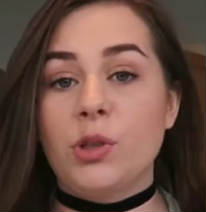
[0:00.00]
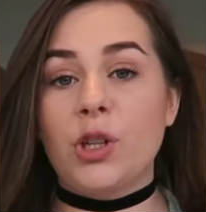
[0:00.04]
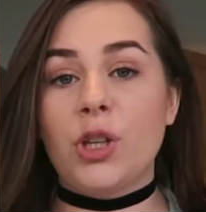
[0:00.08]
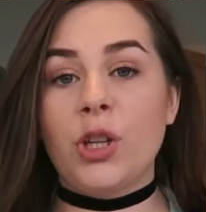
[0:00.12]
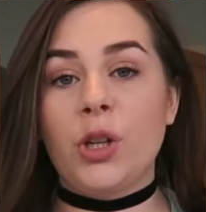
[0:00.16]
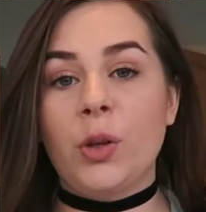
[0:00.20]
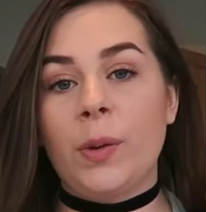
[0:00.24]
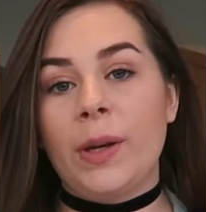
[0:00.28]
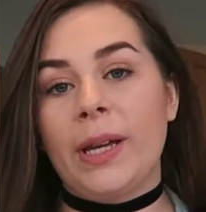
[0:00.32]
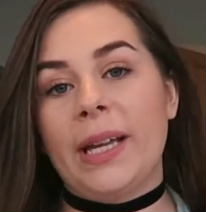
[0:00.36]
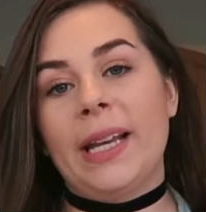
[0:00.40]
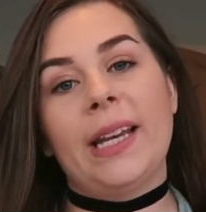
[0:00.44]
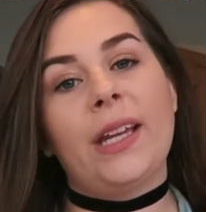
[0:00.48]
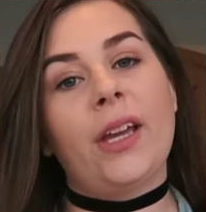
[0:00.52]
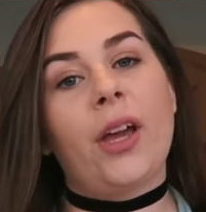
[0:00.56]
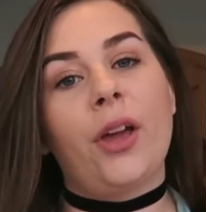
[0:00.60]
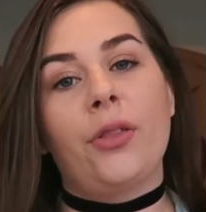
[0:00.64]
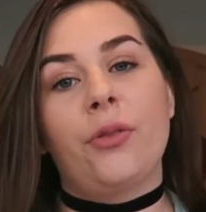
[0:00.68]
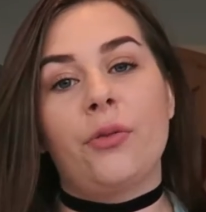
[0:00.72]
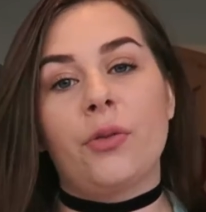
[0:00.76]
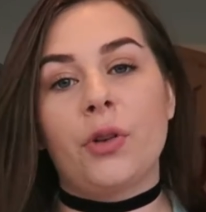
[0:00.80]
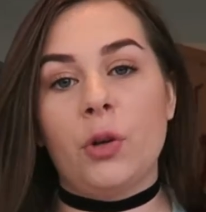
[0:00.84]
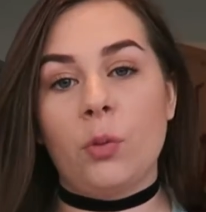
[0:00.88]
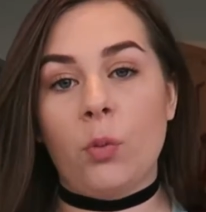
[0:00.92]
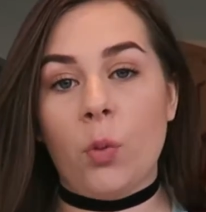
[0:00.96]
I'm just going to quickly
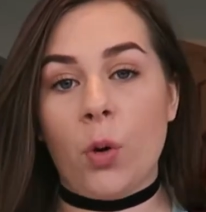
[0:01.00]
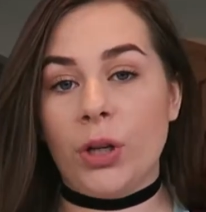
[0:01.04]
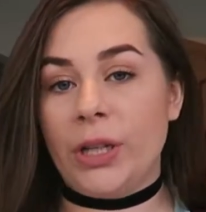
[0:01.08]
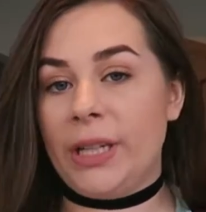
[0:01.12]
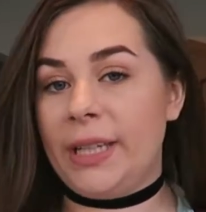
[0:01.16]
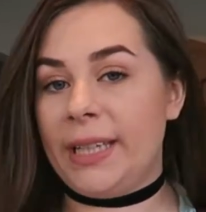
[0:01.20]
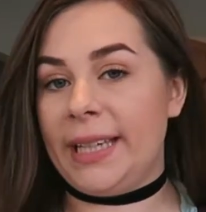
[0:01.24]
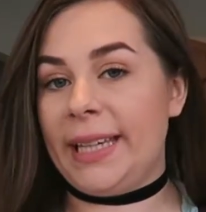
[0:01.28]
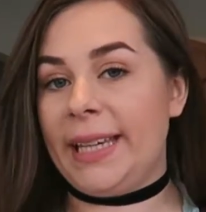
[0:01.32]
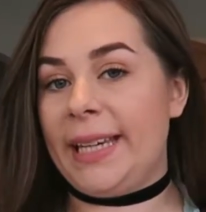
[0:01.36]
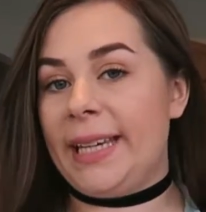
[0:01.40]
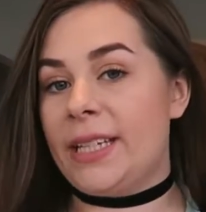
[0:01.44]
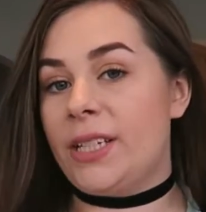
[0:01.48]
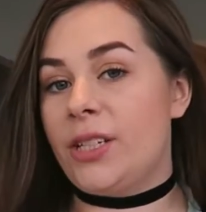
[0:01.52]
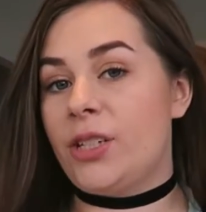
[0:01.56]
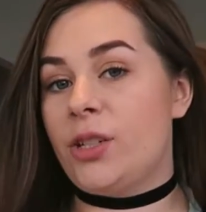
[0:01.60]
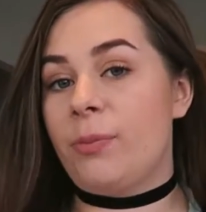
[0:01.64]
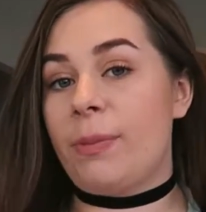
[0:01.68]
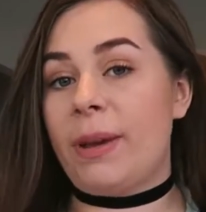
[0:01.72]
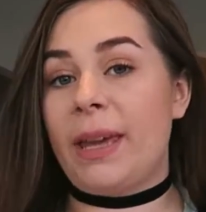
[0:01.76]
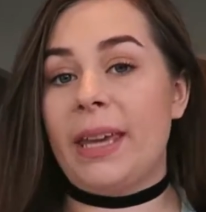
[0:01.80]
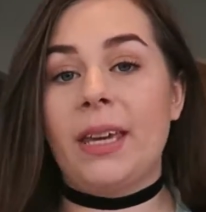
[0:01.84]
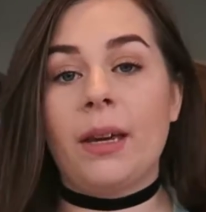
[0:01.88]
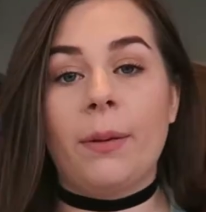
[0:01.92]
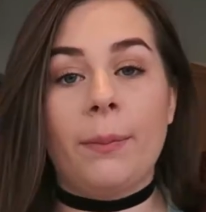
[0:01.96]
go through what you need
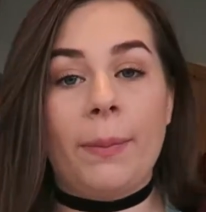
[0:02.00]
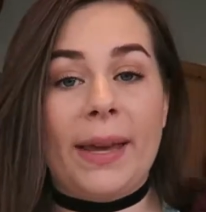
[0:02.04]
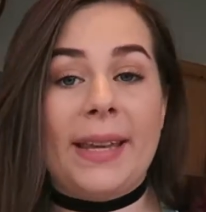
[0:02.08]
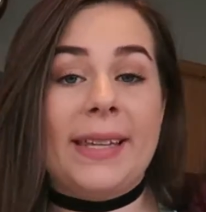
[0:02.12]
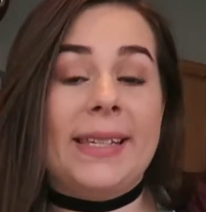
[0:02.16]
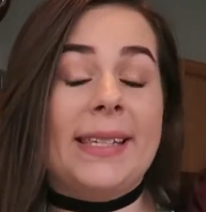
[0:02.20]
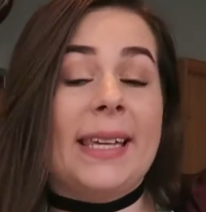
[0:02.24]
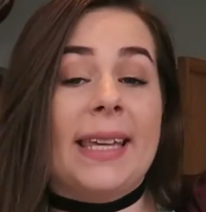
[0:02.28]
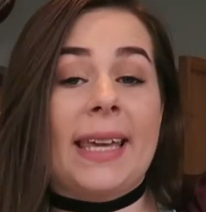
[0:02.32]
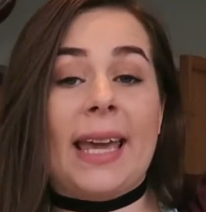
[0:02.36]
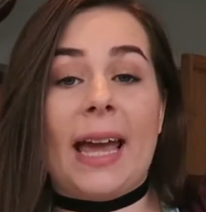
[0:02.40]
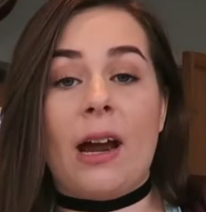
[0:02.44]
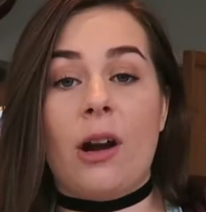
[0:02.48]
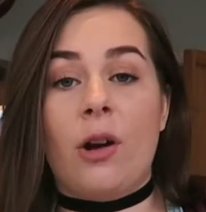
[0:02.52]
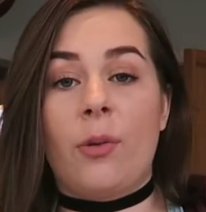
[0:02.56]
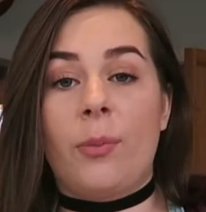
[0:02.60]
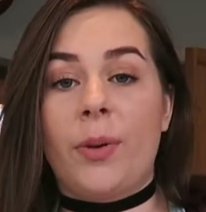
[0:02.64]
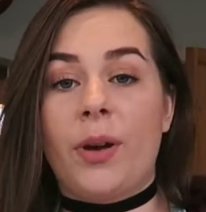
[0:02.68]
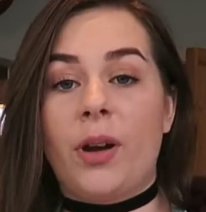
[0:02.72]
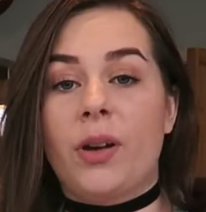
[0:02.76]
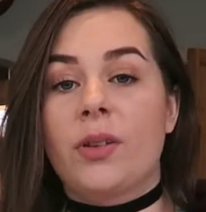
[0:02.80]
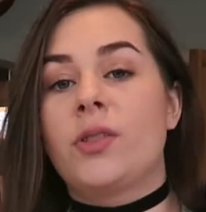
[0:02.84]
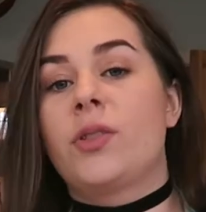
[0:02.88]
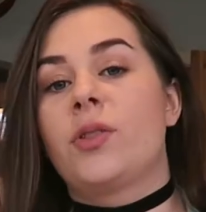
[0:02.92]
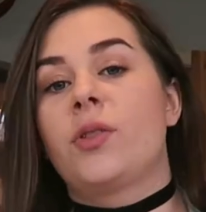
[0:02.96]
to make a basic
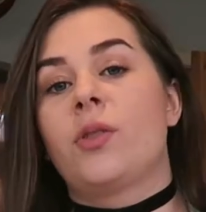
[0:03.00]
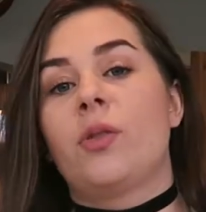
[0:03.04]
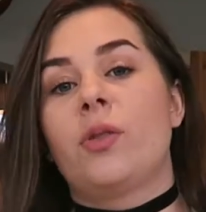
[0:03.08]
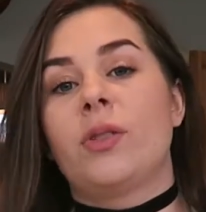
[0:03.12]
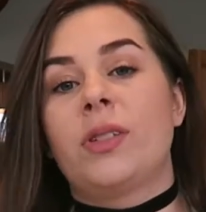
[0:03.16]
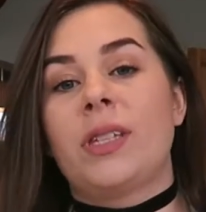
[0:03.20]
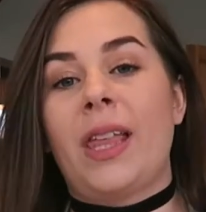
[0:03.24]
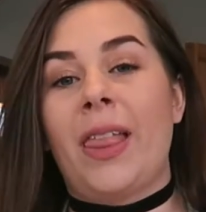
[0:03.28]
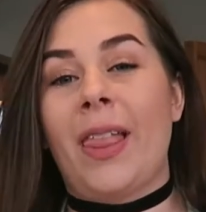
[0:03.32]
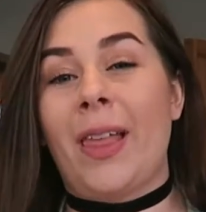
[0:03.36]
Arrabiata sauce,